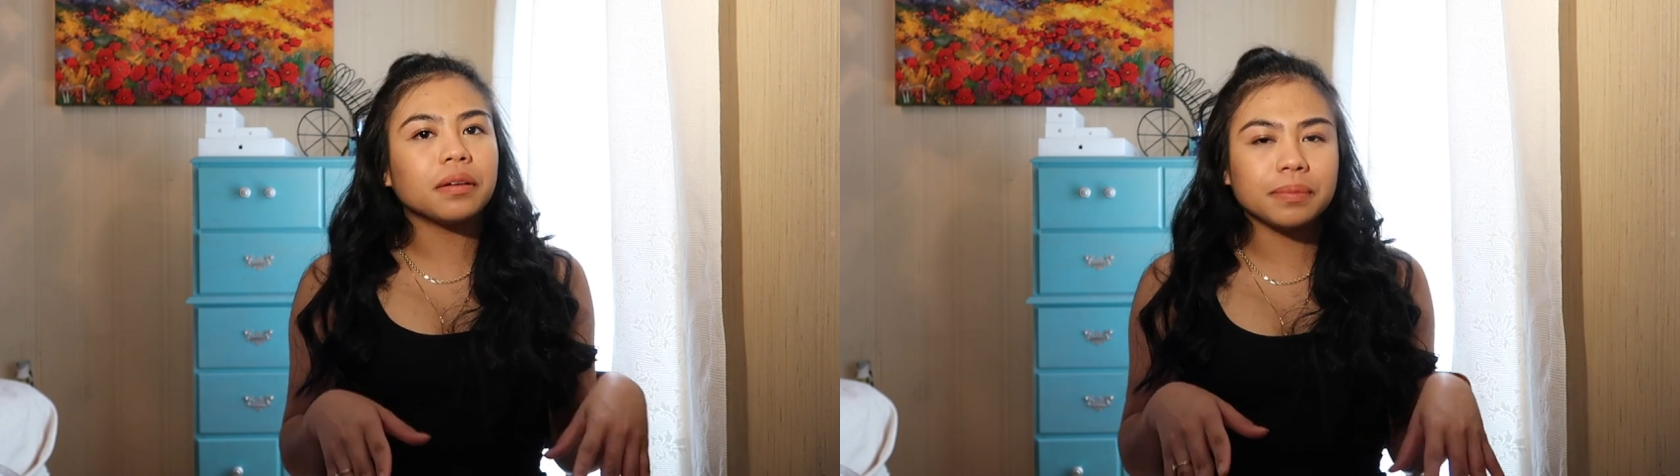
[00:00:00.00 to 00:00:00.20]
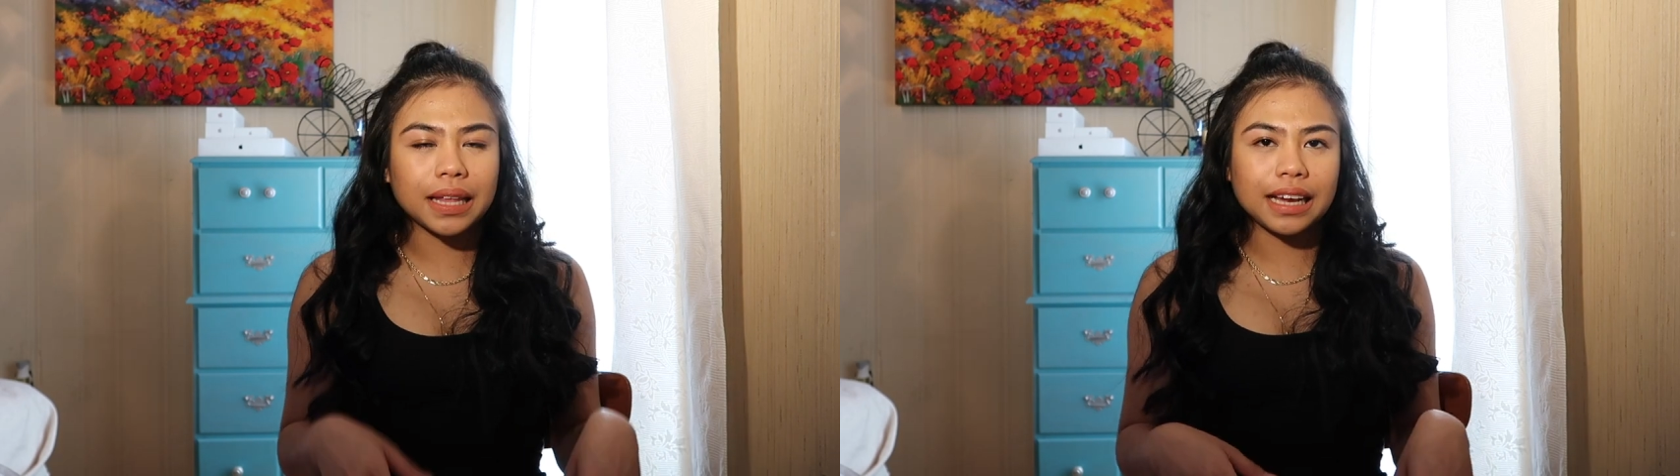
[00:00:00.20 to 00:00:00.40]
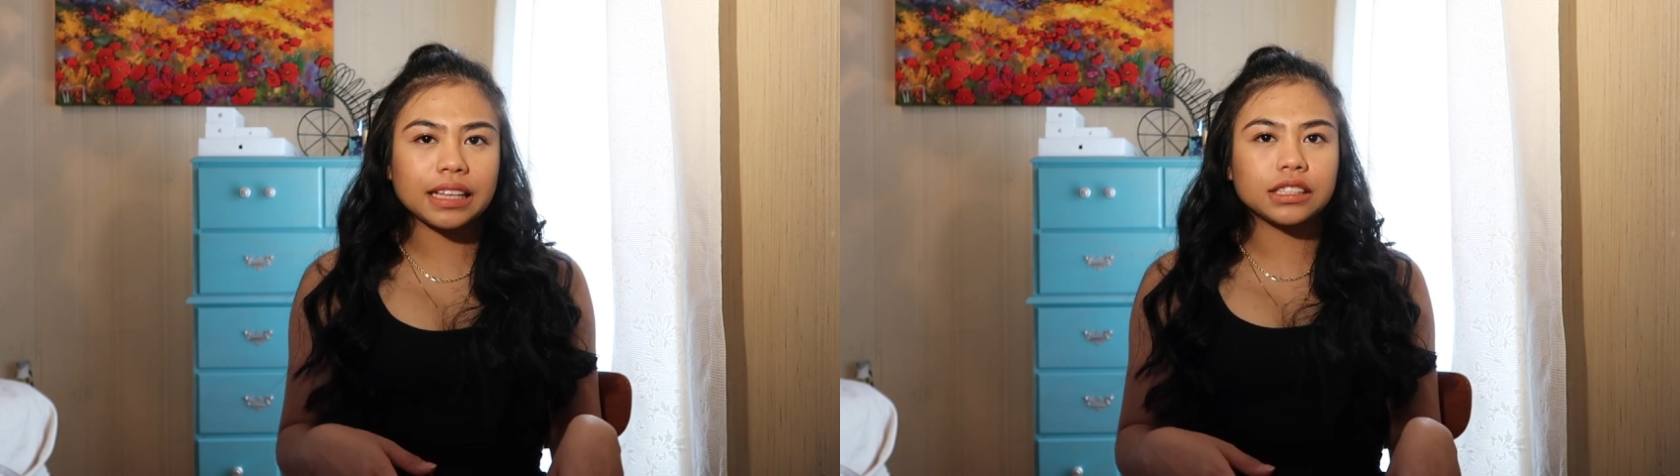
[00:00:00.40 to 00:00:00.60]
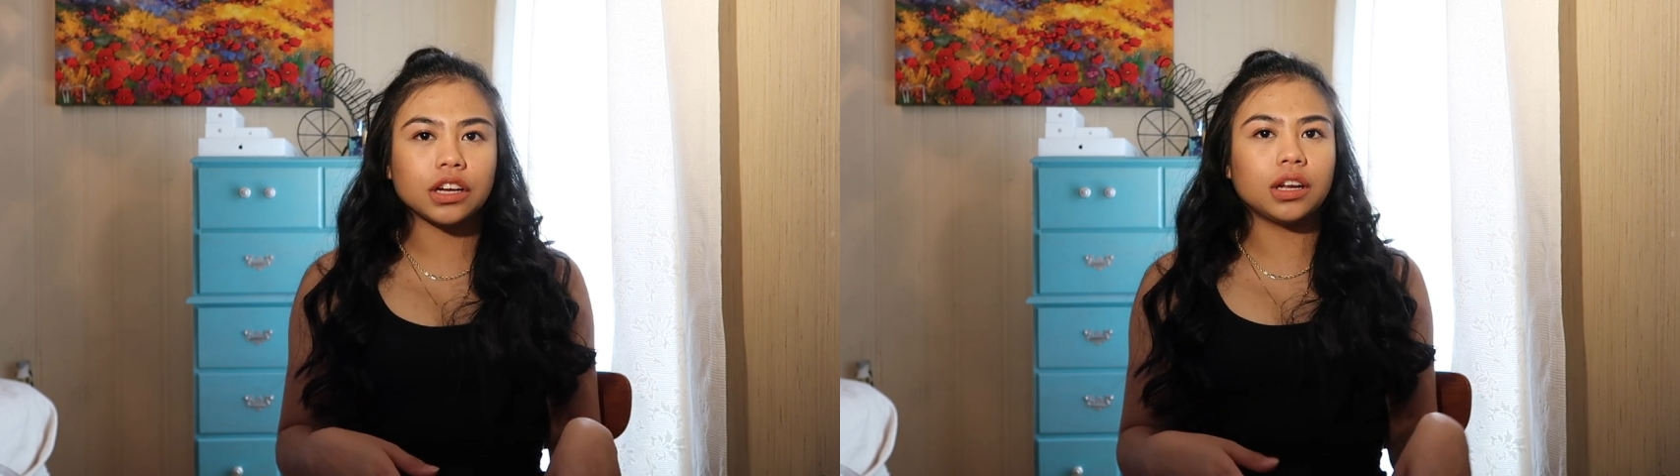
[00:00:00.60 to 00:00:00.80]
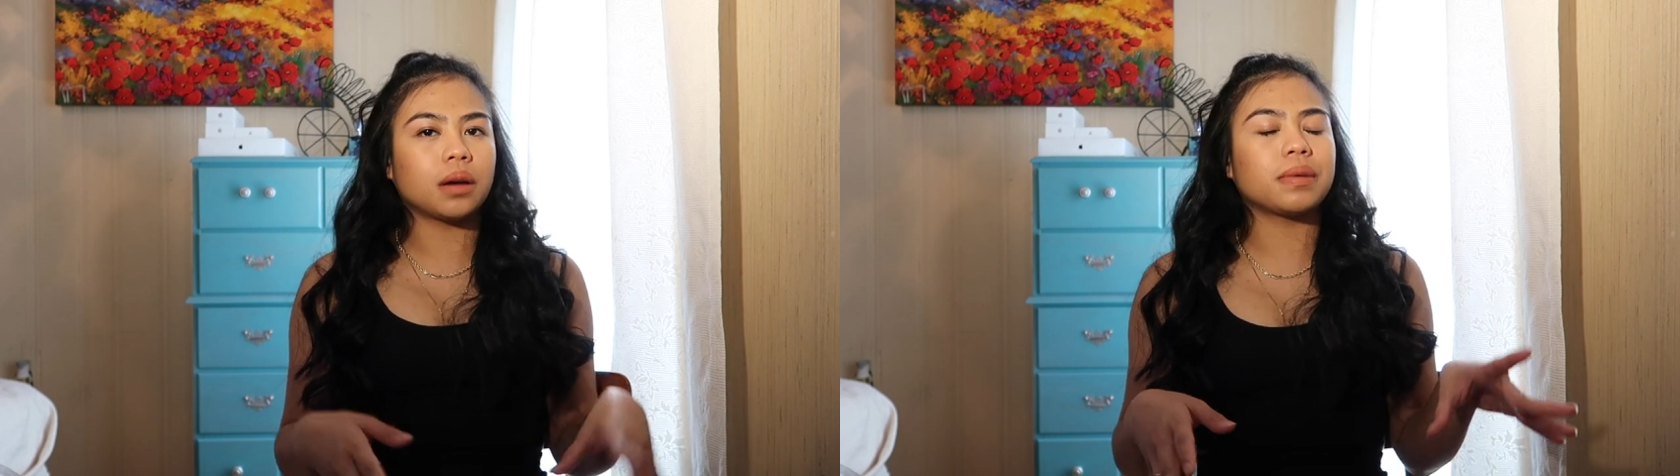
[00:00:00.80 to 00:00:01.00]

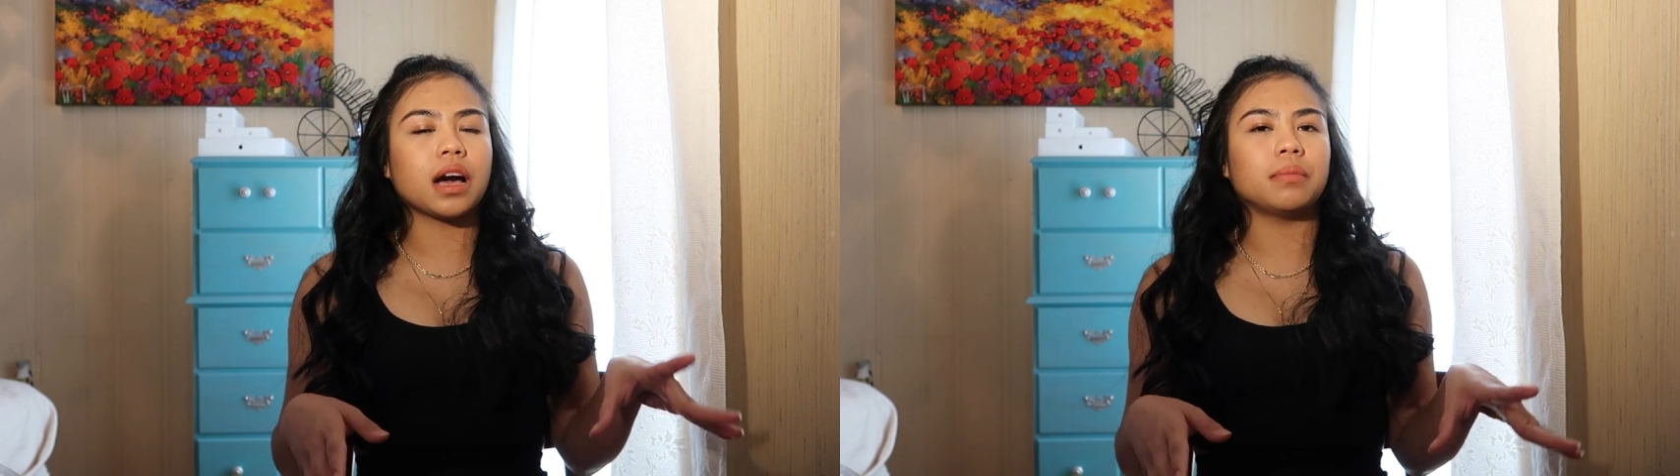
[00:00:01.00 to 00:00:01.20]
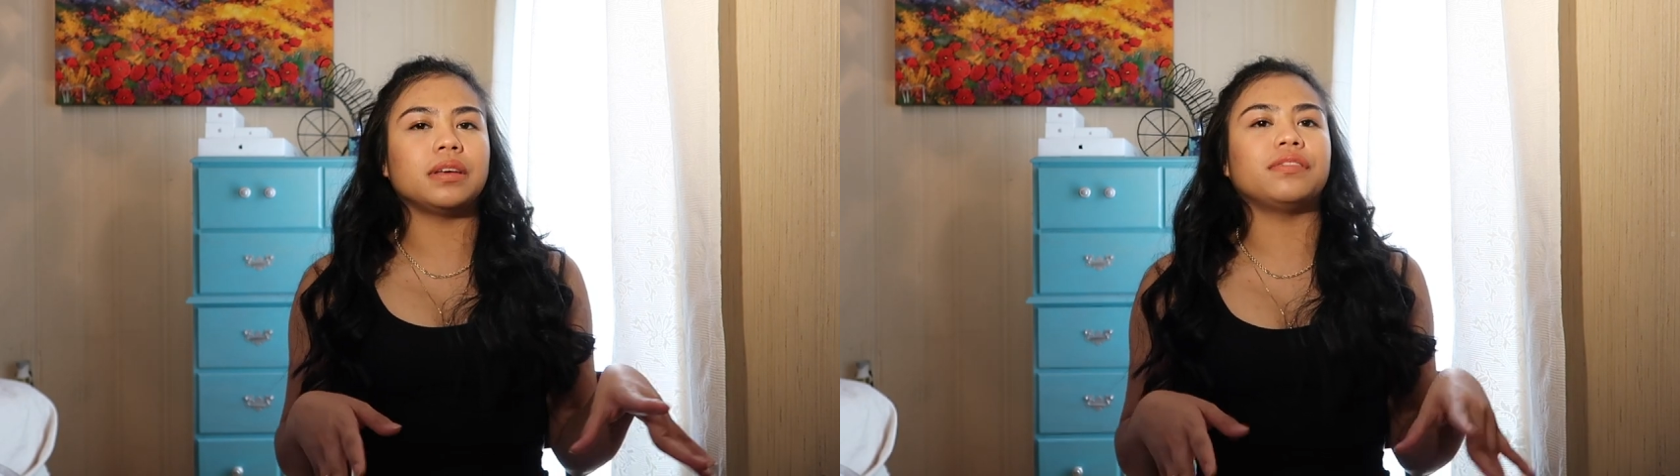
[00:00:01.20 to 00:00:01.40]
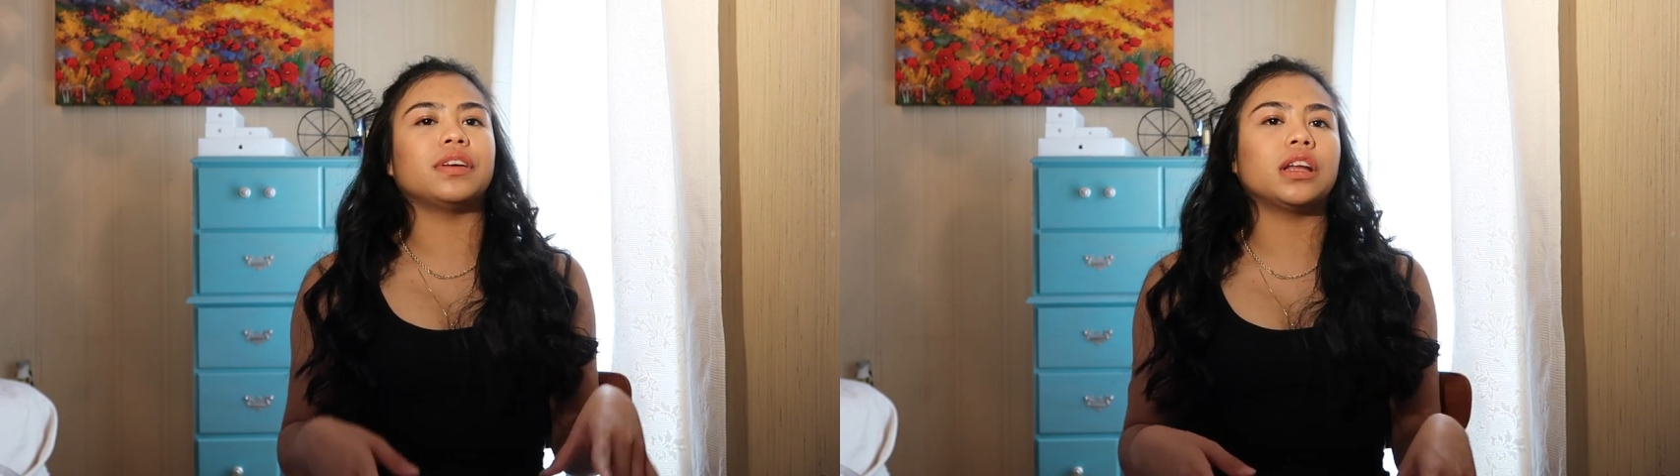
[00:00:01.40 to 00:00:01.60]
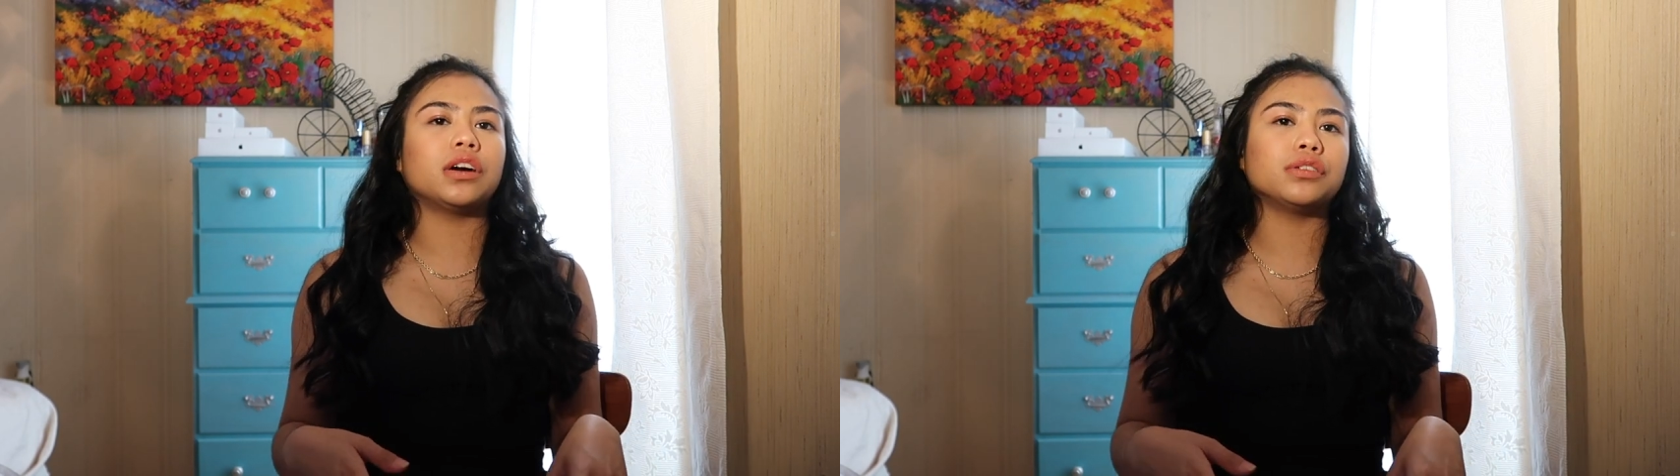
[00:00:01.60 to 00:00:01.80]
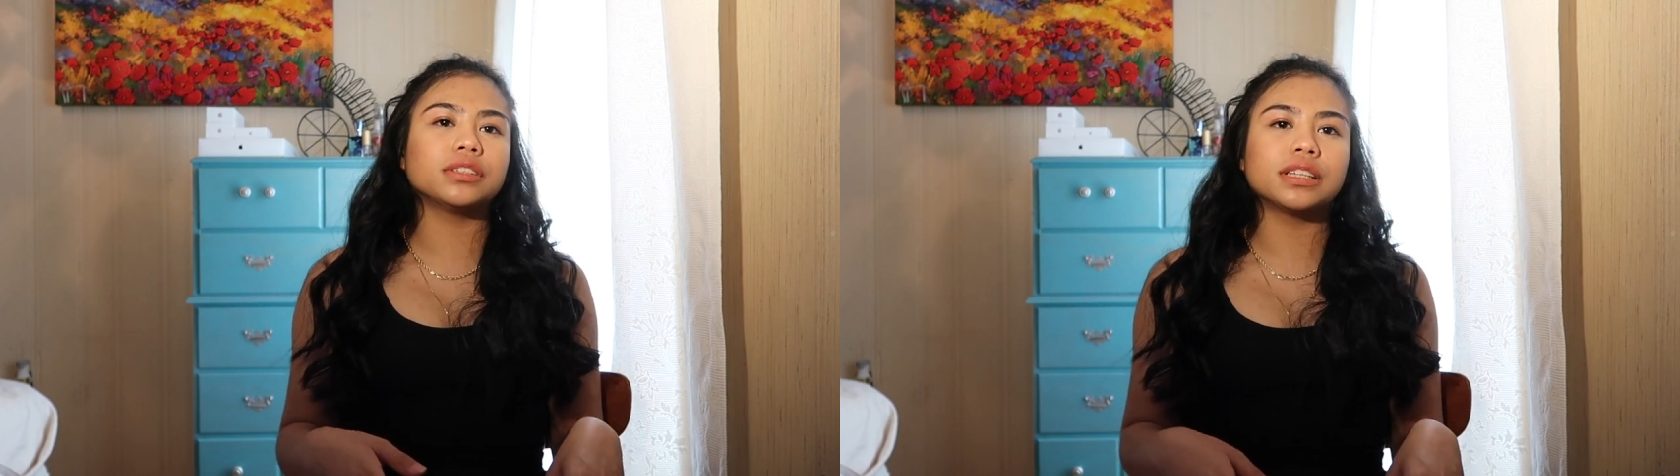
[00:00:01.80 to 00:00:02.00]
updates on upcoming
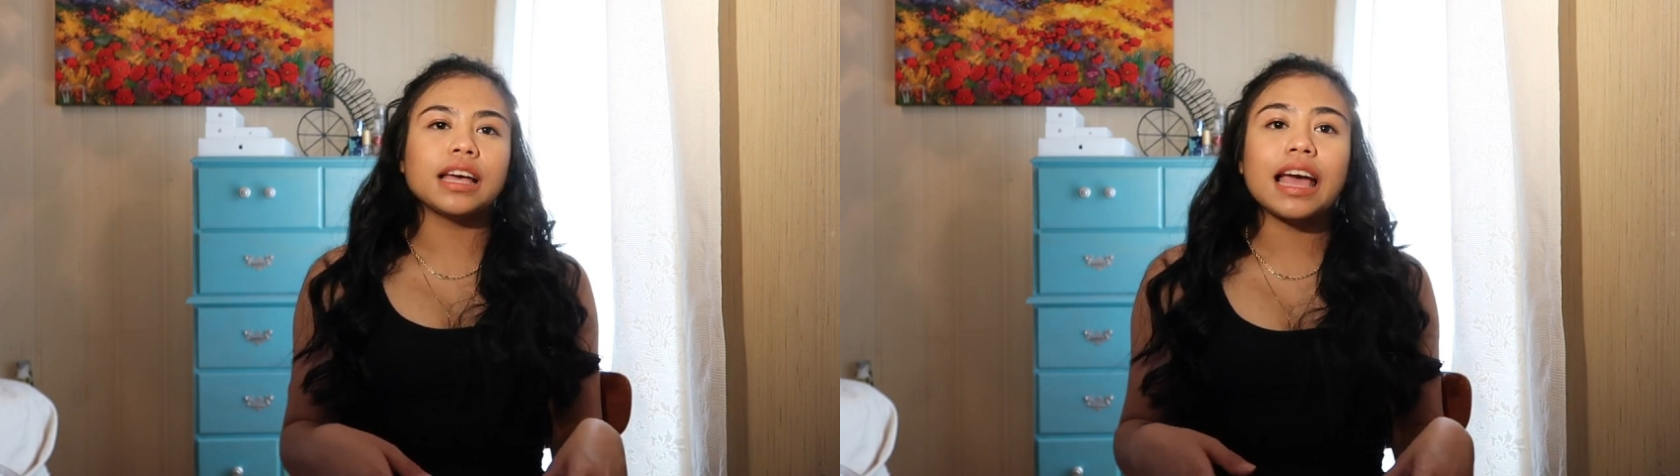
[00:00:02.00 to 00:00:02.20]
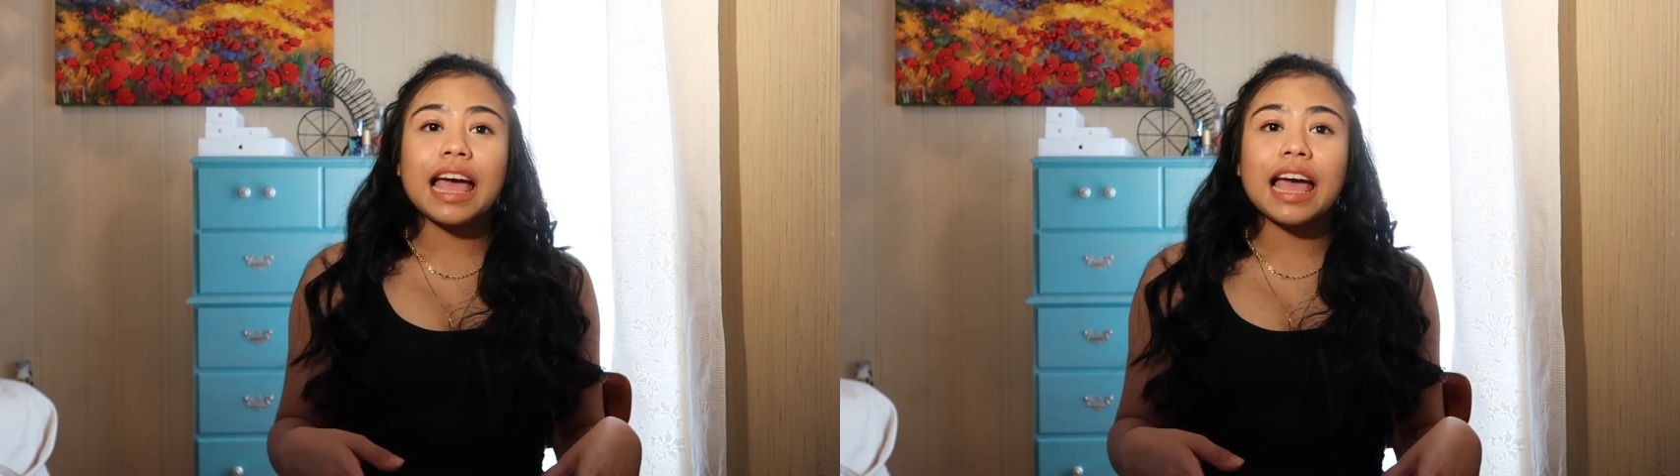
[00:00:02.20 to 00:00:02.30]
videos.